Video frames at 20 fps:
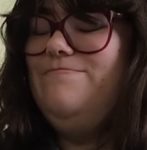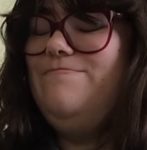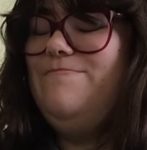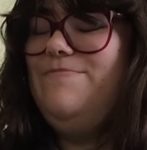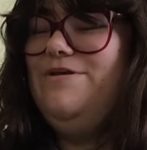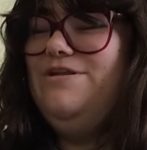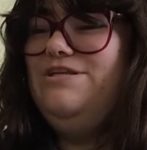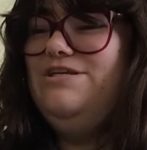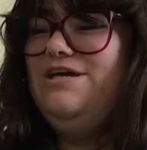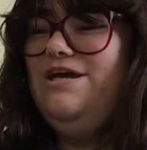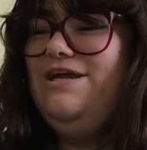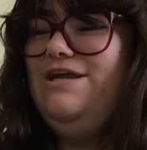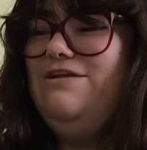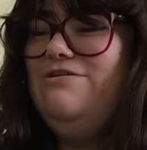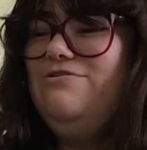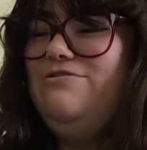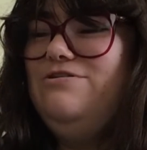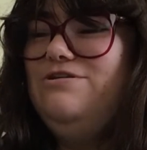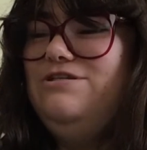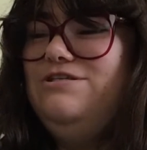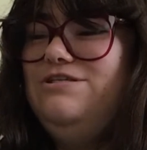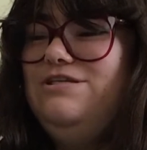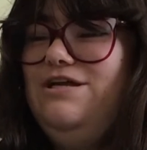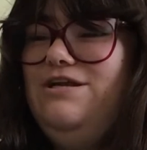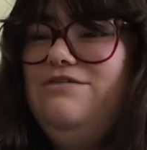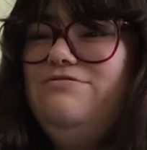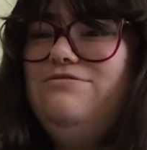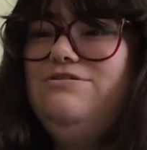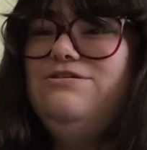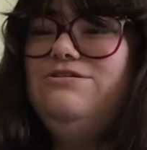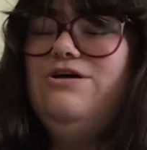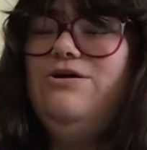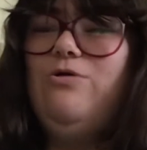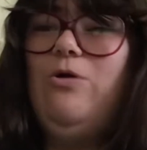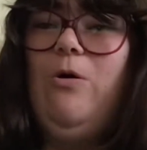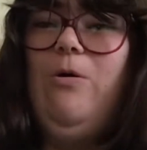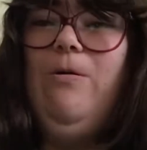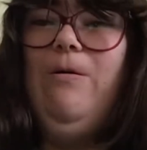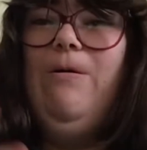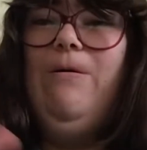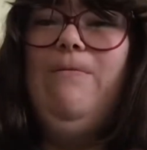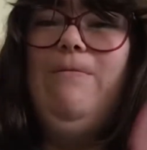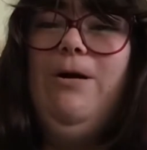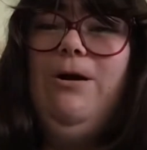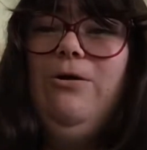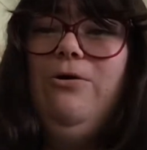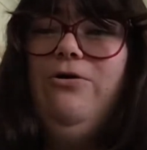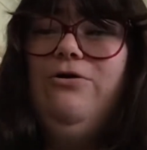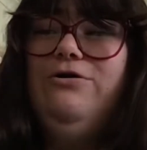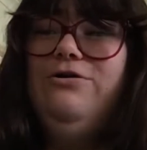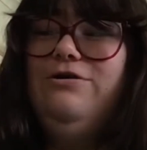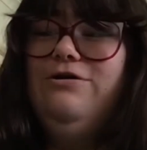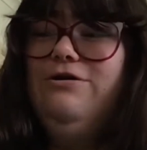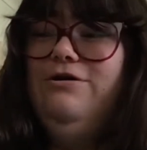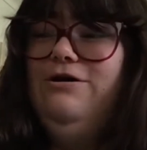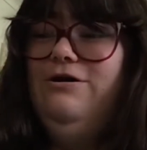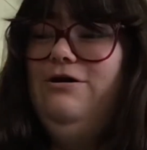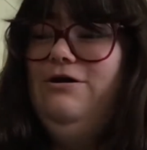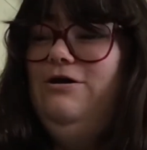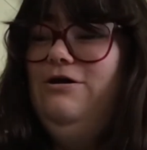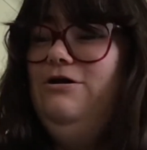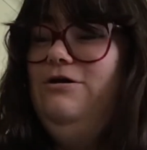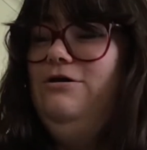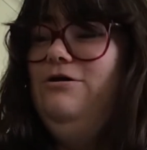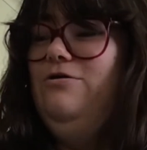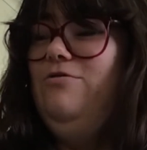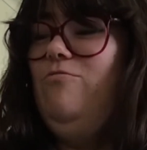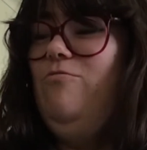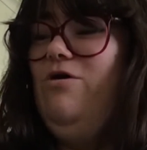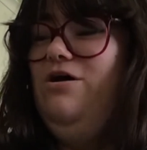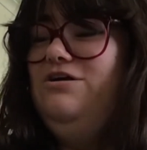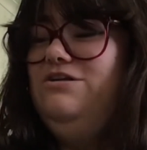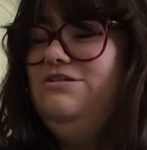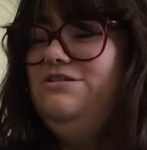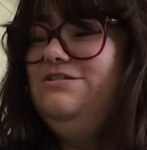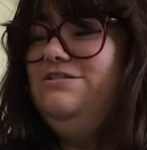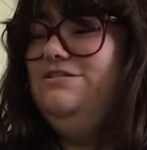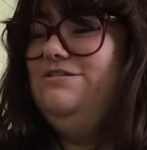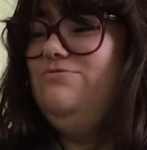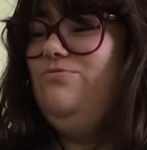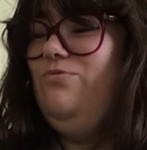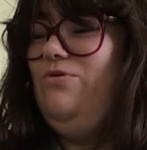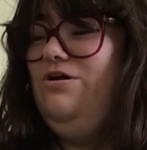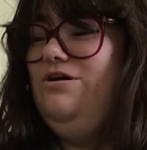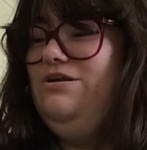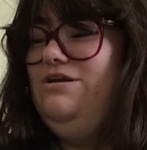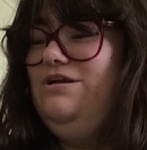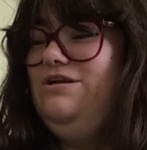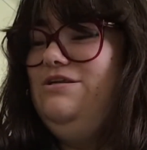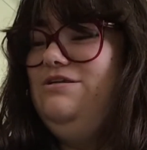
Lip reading: potatoes and I'm just like, oh my god, why isn't, what?